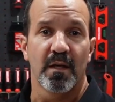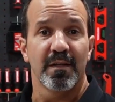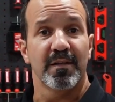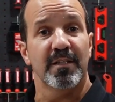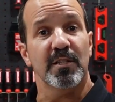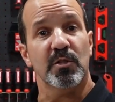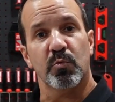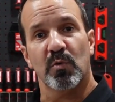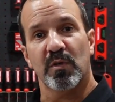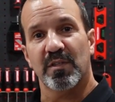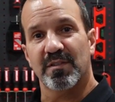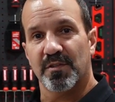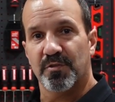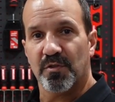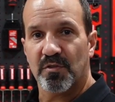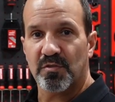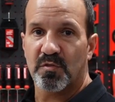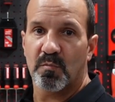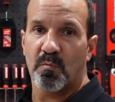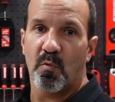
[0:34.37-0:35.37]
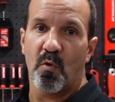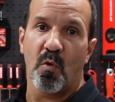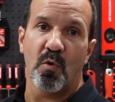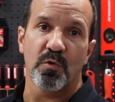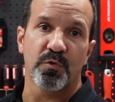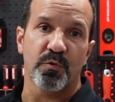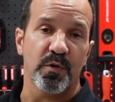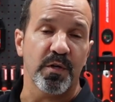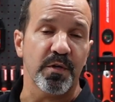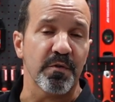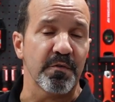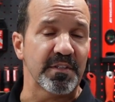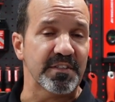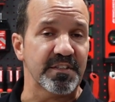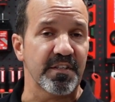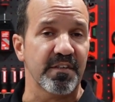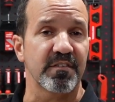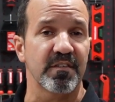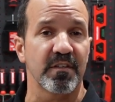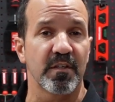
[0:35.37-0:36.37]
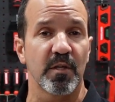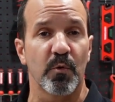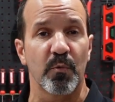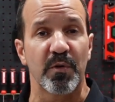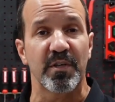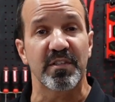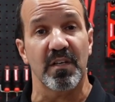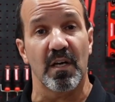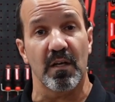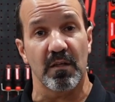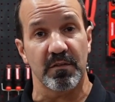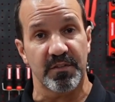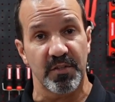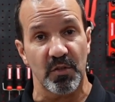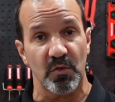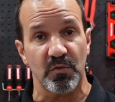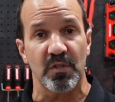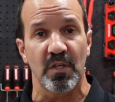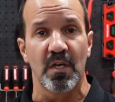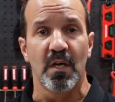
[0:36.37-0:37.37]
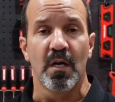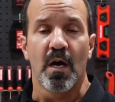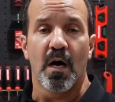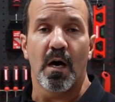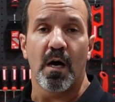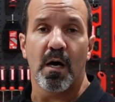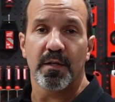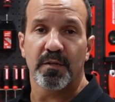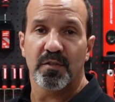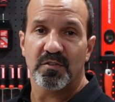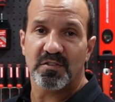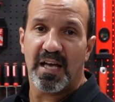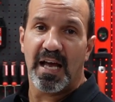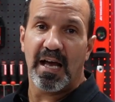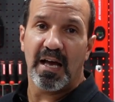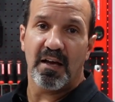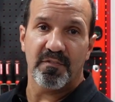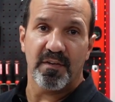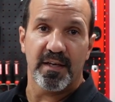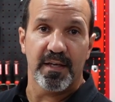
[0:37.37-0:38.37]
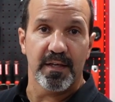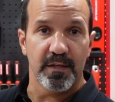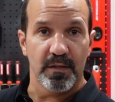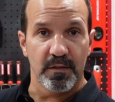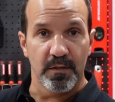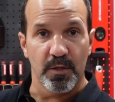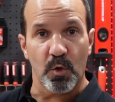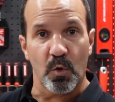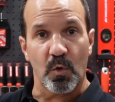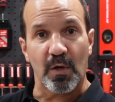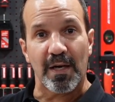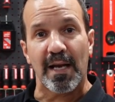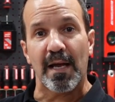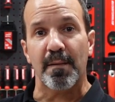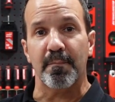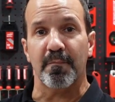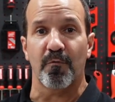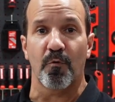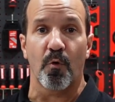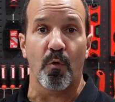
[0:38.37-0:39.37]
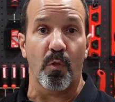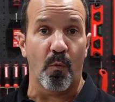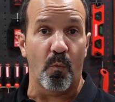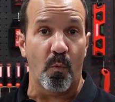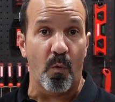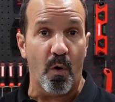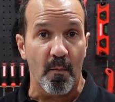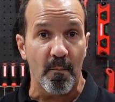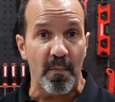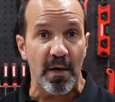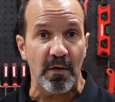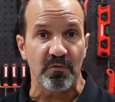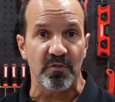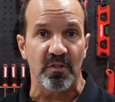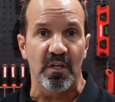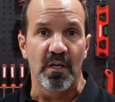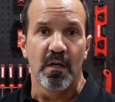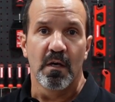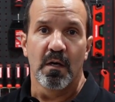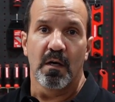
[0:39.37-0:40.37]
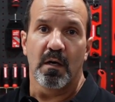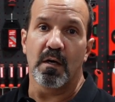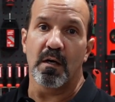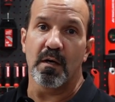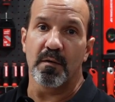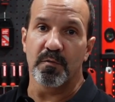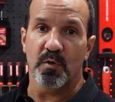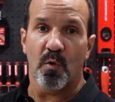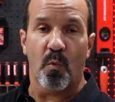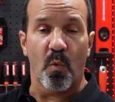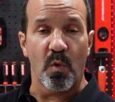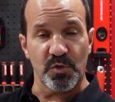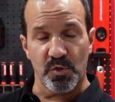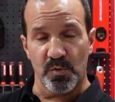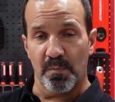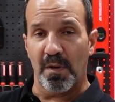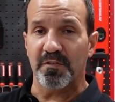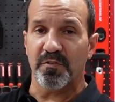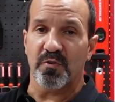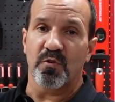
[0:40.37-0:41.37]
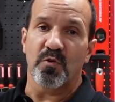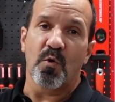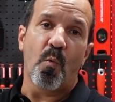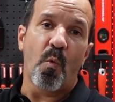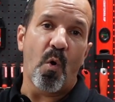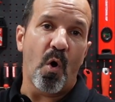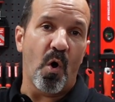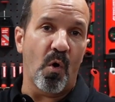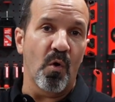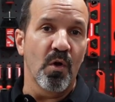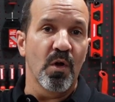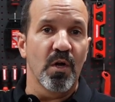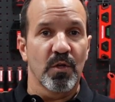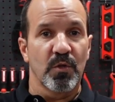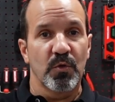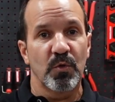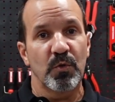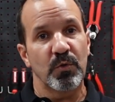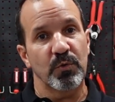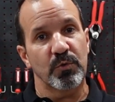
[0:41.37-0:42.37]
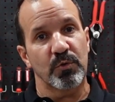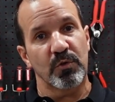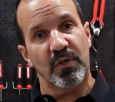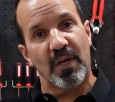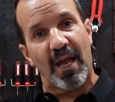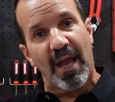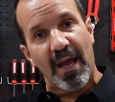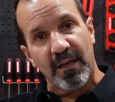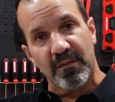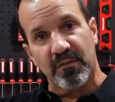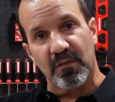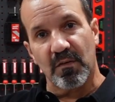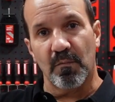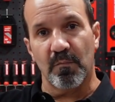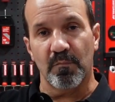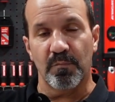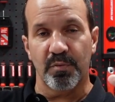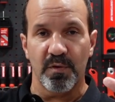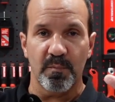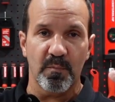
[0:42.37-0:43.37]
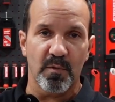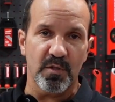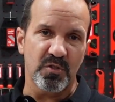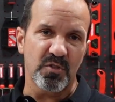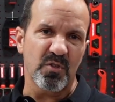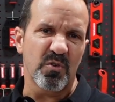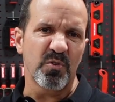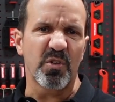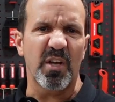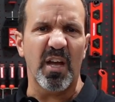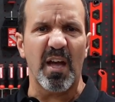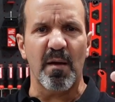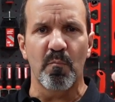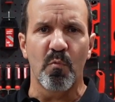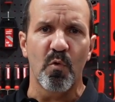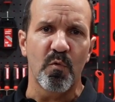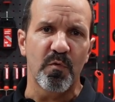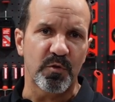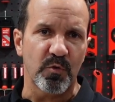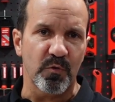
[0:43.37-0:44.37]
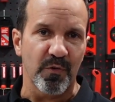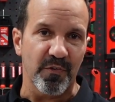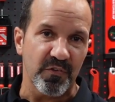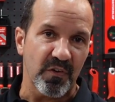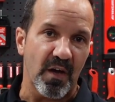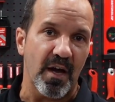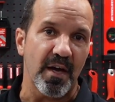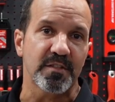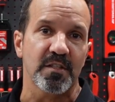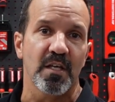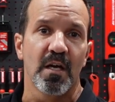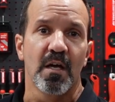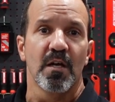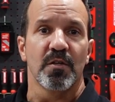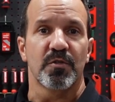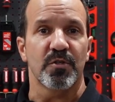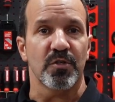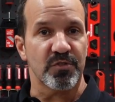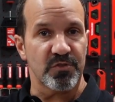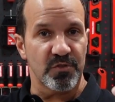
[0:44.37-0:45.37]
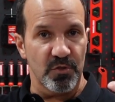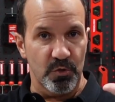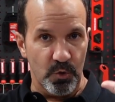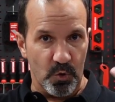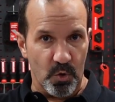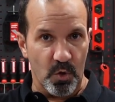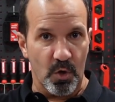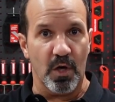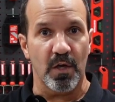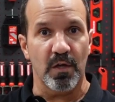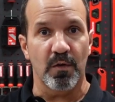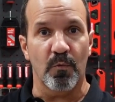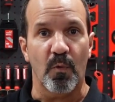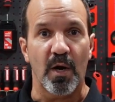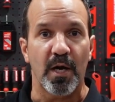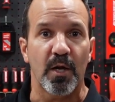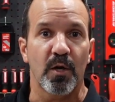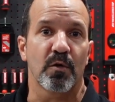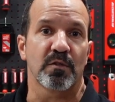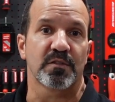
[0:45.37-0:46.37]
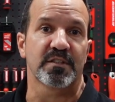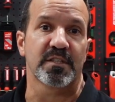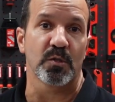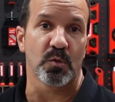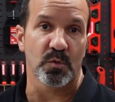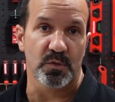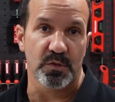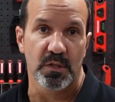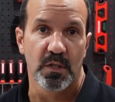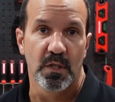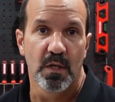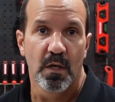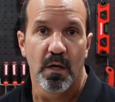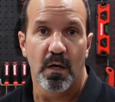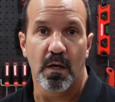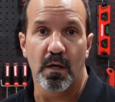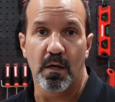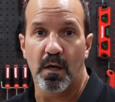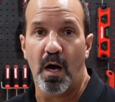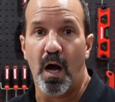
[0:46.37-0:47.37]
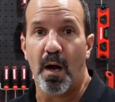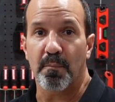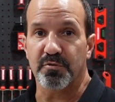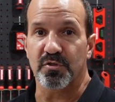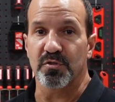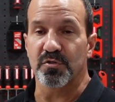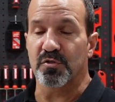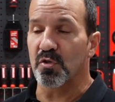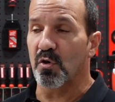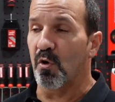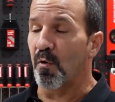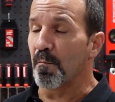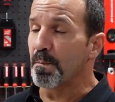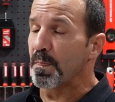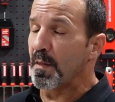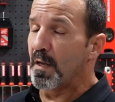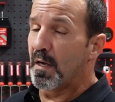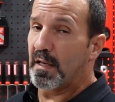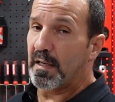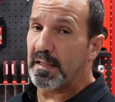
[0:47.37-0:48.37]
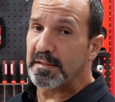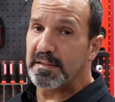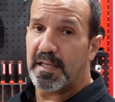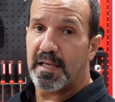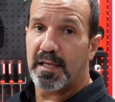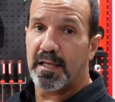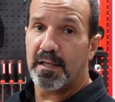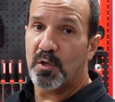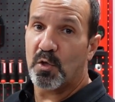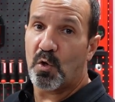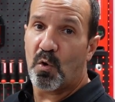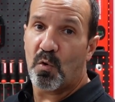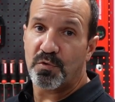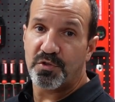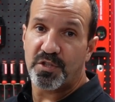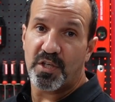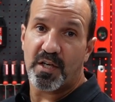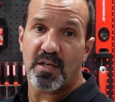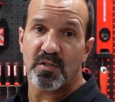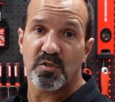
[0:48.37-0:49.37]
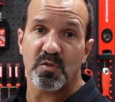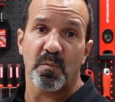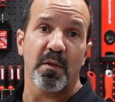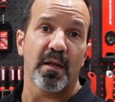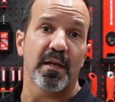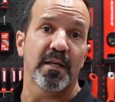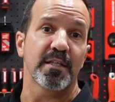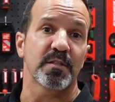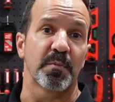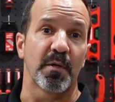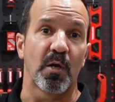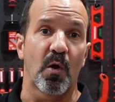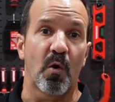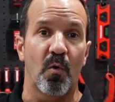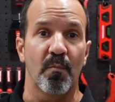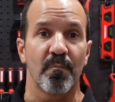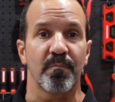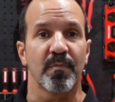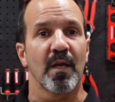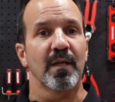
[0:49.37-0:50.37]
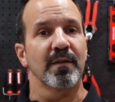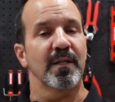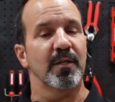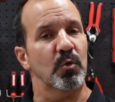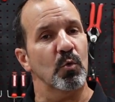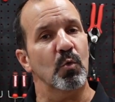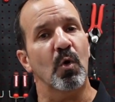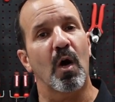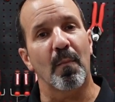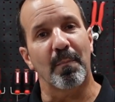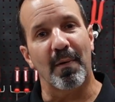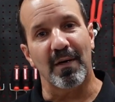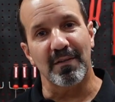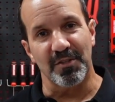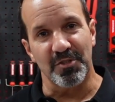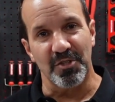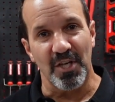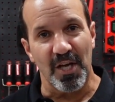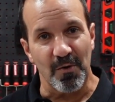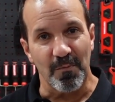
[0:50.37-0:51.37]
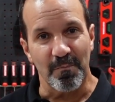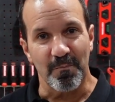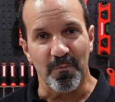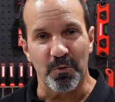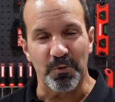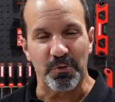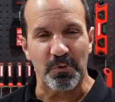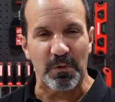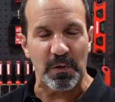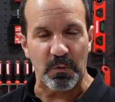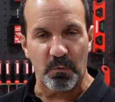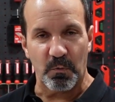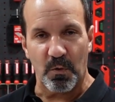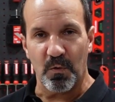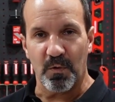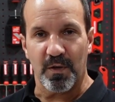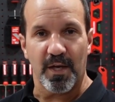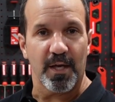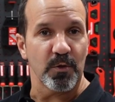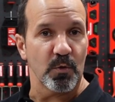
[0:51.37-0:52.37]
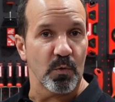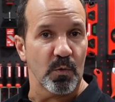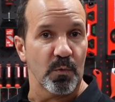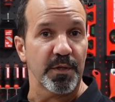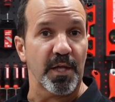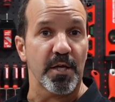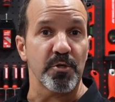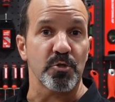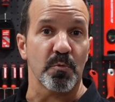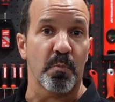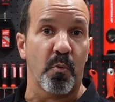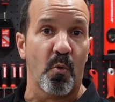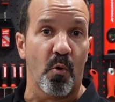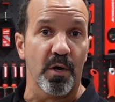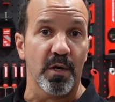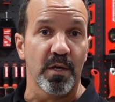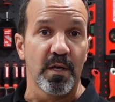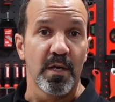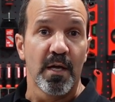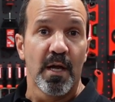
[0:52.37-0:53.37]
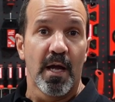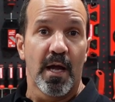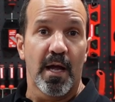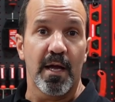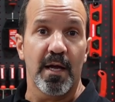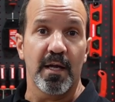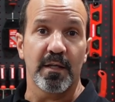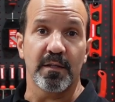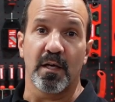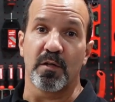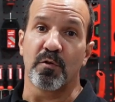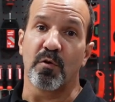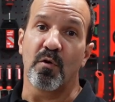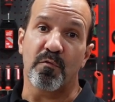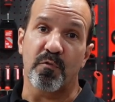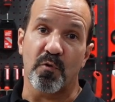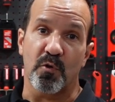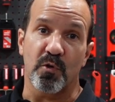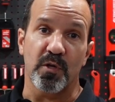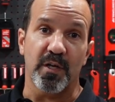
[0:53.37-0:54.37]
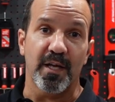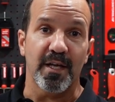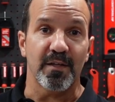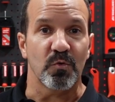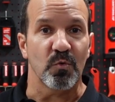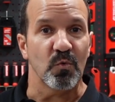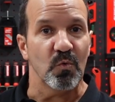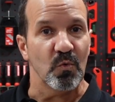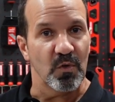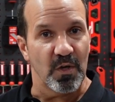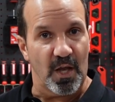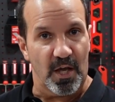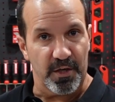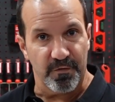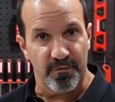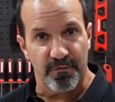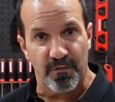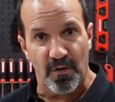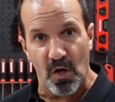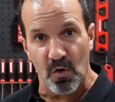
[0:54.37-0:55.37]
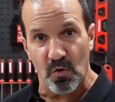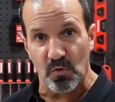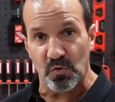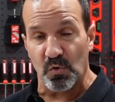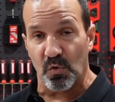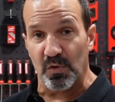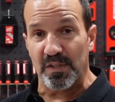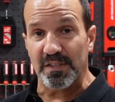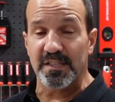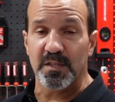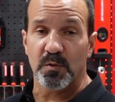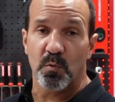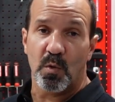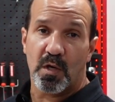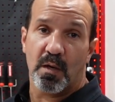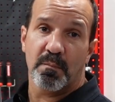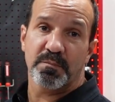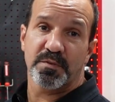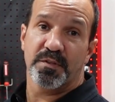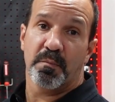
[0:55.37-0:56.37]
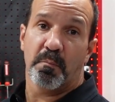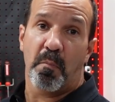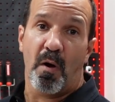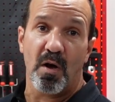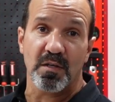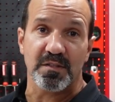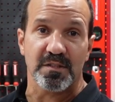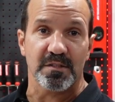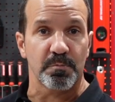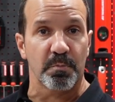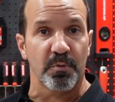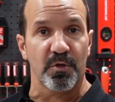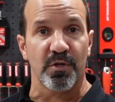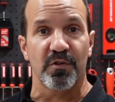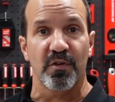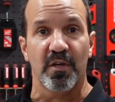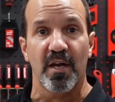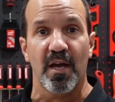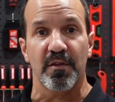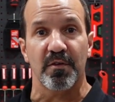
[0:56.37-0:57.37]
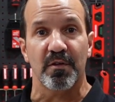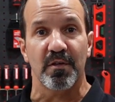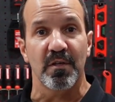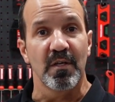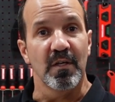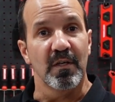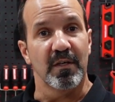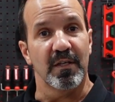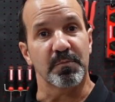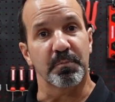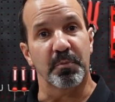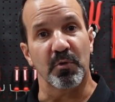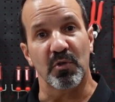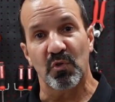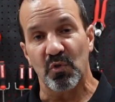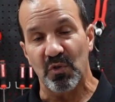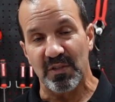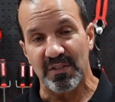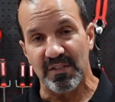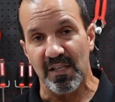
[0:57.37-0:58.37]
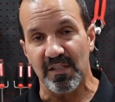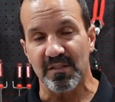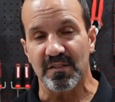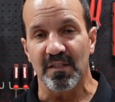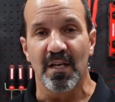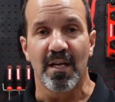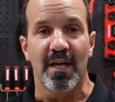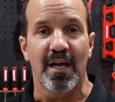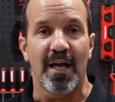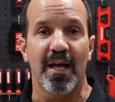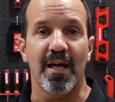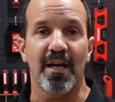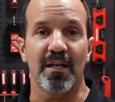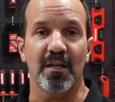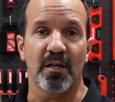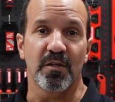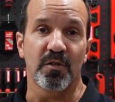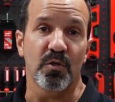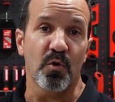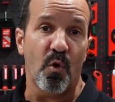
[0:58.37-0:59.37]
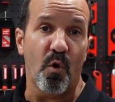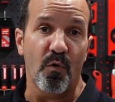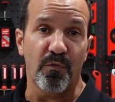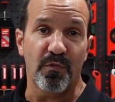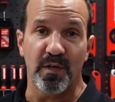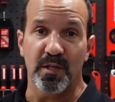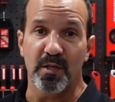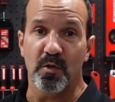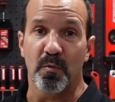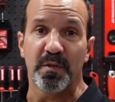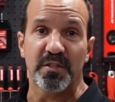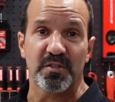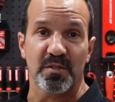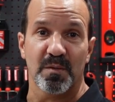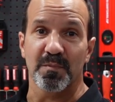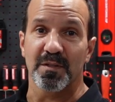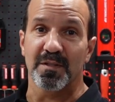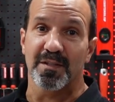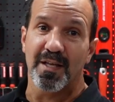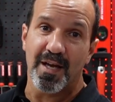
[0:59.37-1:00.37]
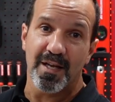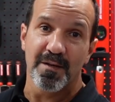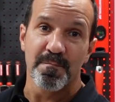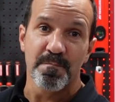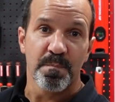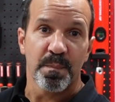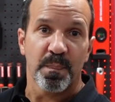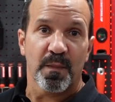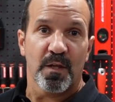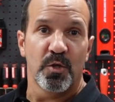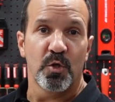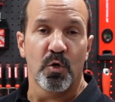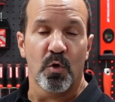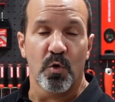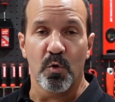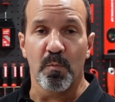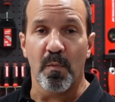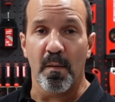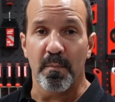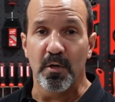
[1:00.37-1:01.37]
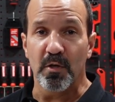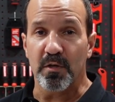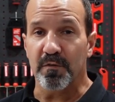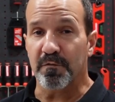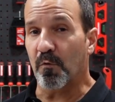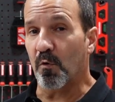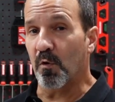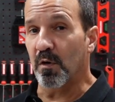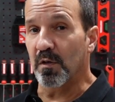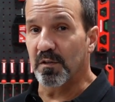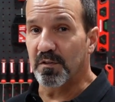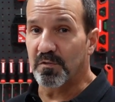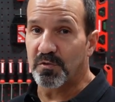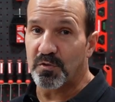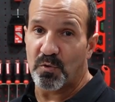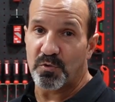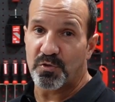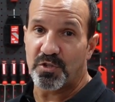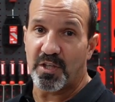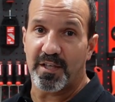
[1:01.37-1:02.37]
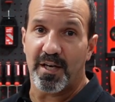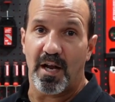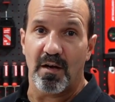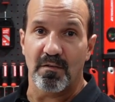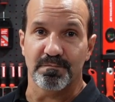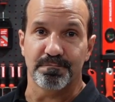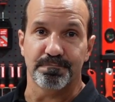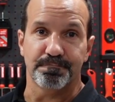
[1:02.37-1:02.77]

This one is adjustable 360 degrees tilt. It does have a little clamp for the wall mount. Once you mount it on the wall, you can't pretty much, you can't move it to the sides, just your regular tilt option. So like I say, check out some of the links below. They do help out the channel. We're trying to grow, can't do it without your support. And don't forget to like and follow. So let's see what comes in the box. Let's put it together. Let's put it to the test. And hopefully it'll be something that, you might be looking for. So check it out.